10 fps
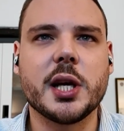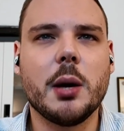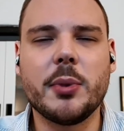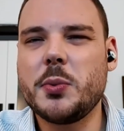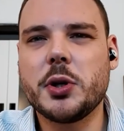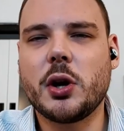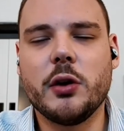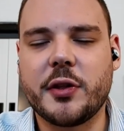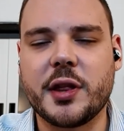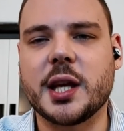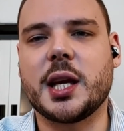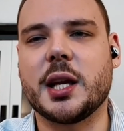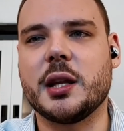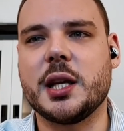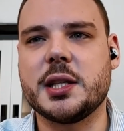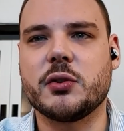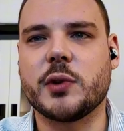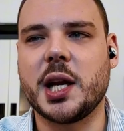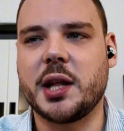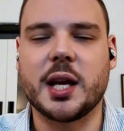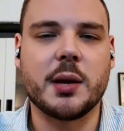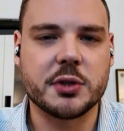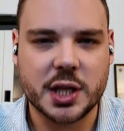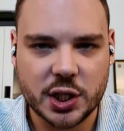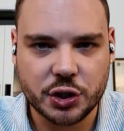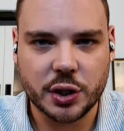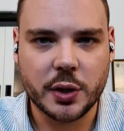but they wouldn't overthink it, and they didn't really think it was an issue.